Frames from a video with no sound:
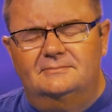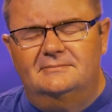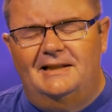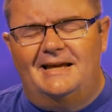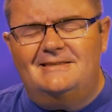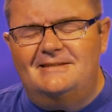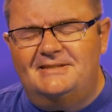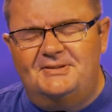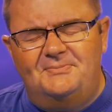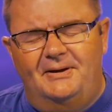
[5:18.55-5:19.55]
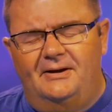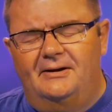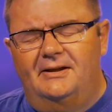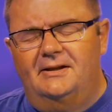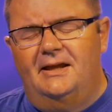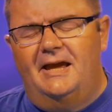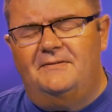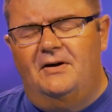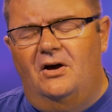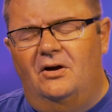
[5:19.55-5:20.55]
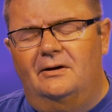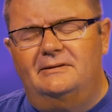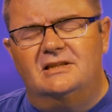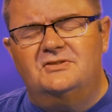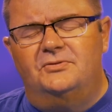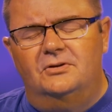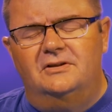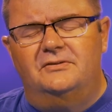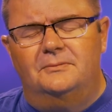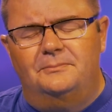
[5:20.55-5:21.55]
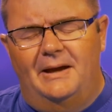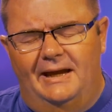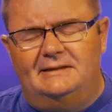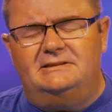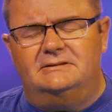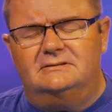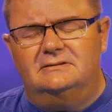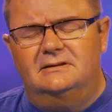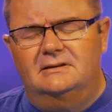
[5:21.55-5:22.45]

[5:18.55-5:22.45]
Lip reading: like the Samaritan, have a heart that's full of compassion.